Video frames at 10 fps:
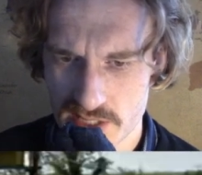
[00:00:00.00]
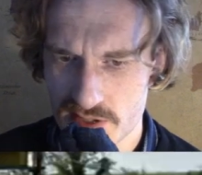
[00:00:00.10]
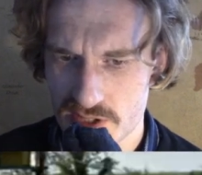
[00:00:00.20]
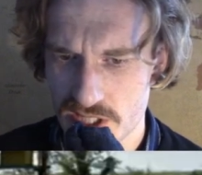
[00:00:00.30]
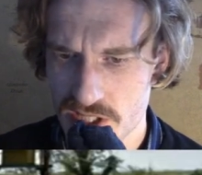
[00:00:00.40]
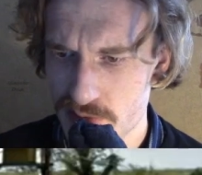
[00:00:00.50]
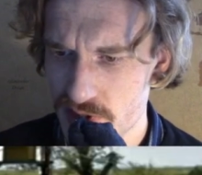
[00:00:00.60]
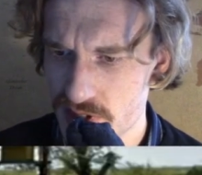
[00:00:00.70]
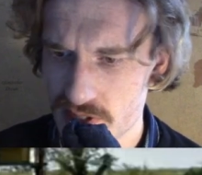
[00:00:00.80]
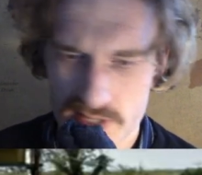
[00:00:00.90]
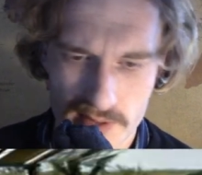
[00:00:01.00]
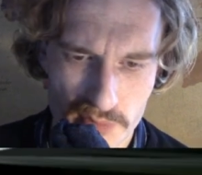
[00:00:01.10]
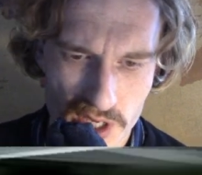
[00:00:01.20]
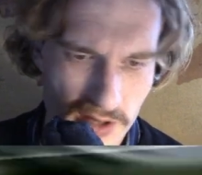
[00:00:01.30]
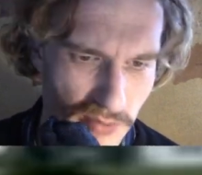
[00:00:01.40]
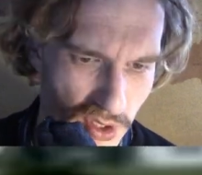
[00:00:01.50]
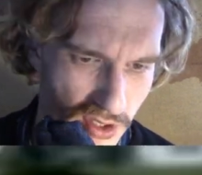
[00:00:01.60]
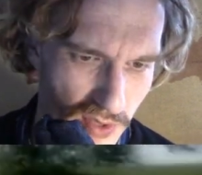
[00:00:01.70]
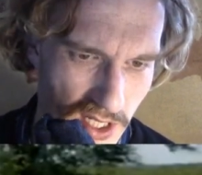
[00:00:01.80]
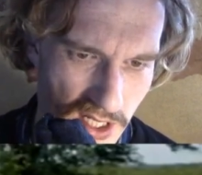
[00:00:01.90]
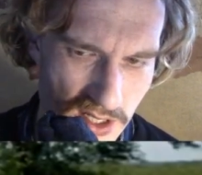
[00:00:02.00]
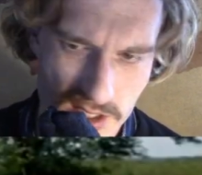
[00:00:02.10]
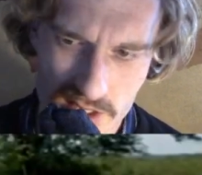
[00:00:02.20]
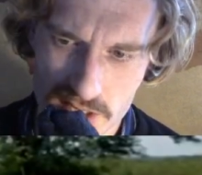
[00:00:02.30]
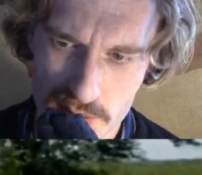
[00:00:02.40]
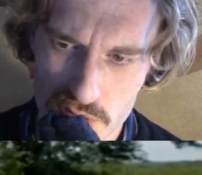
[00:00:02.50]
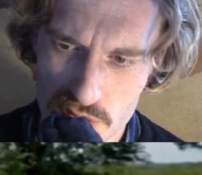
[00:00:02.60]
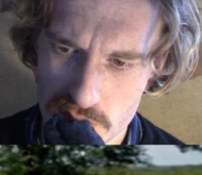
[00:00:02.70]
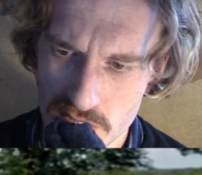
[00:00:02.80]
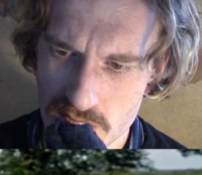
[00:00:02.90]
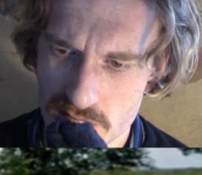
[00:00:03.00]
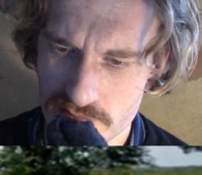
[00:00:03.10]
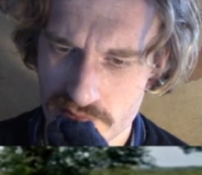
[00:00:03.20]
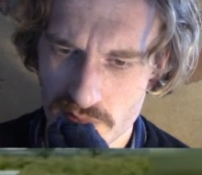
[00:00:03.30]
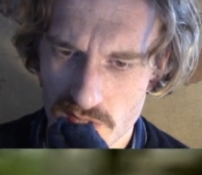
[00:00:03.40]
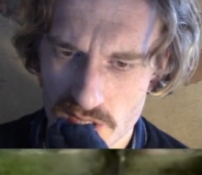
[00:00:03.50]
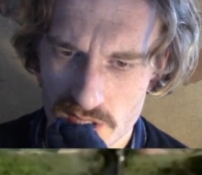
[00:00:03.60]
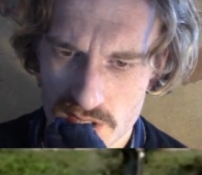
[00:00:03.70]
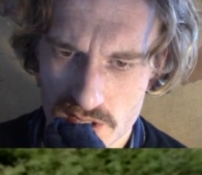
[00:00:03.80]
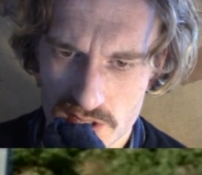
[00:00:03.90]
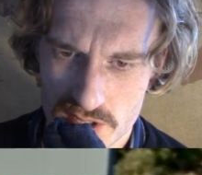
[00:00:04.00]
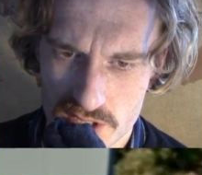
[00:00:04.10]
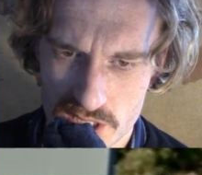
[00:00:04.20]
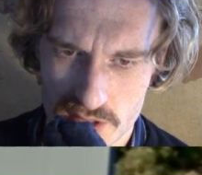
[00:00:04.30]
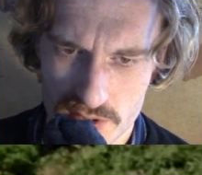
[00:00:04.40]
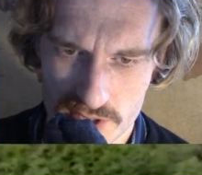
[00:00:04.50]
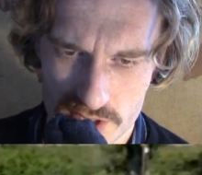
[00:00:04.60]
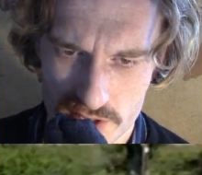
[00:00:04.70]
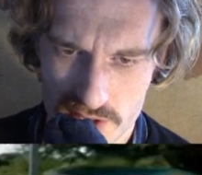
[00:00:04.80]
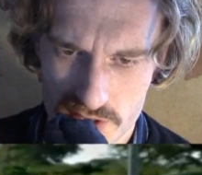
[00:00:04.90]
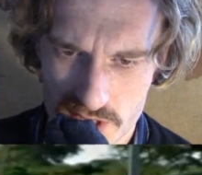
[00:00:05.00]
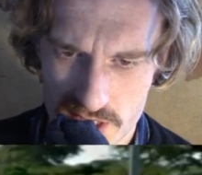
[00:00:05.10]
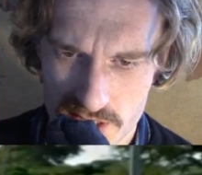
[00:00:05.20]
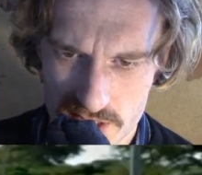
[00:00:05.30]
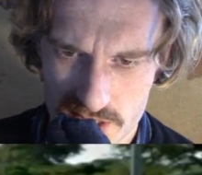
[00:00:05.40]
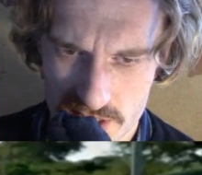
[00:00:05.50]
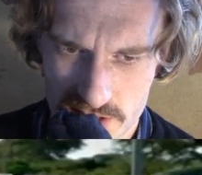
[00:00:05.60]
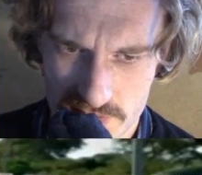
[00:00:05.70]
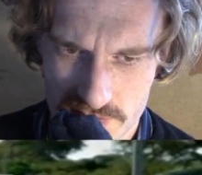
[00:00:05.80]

interchange between Zambia and Botswana, it seems to me. Showers and toilets.